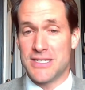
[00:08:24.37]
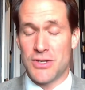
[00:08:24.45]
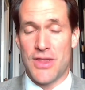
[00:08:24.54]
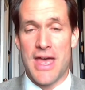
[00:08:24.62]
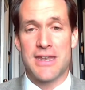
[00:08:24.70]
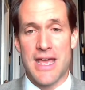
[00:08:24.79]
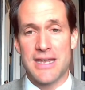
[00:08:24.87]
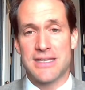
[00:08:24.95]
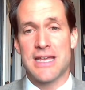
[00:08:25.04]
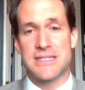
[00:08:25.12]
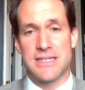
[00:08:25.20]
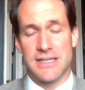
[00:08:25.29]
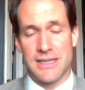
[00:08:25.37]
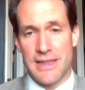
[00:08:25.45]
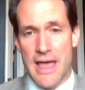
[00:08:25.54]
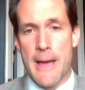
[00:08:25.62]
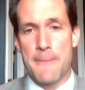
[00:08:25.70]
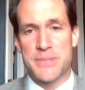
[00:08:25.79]
So that's a
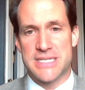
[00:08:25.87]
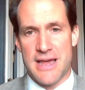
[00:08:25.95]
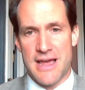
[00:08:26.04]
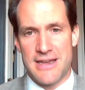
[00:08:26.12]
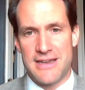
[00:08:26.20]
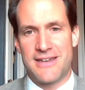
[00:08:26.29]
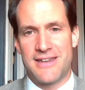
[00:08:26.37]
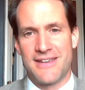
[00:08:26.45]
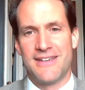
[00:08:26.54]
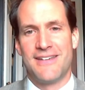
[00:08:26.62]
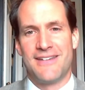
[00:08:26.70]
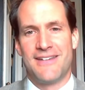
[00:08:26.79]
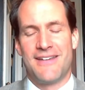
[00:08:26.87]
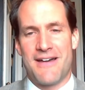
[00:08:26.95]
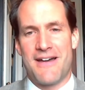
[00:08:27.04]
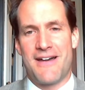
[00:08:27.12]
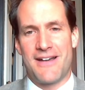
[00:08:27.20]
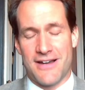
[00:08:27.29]
lopsided
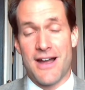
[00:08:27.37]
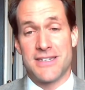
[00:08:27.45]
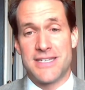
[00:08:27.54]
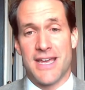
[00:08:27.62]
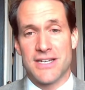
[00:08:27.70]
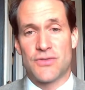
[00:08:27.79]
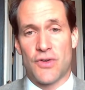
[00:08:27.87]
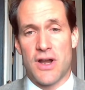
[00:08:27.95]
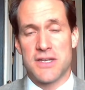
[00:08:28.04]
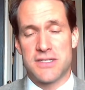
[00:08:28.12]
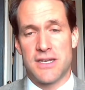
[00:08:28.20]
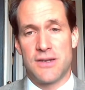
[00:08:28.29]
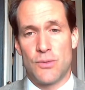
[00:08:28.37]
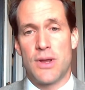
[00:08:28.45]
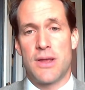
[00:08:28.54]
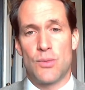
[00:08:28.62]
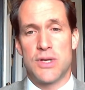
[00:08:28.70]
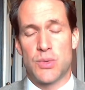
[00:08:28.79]
context for us
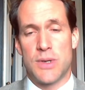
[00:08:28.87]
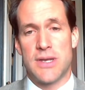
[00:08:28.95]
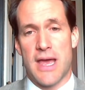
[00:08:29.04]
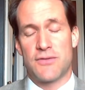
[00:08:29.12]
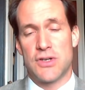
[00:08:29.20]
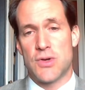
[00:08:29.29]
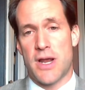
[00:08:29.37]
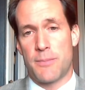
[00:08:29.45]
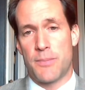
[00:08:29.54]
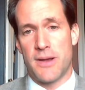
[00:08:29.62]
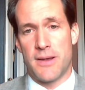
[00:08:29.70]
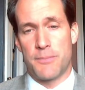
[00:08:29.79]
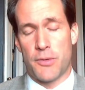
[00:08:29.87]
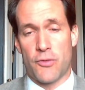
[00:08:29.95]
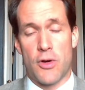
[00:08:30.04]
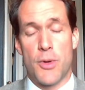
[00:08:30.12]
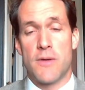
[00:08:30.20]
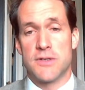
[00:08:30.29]
in which we have to try to
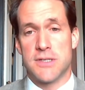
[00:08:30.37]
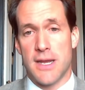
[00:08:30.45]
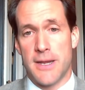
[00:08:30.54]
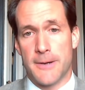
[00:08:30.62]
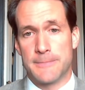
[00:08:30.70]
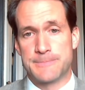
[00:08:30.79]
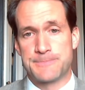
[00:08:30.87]
perform oversight here.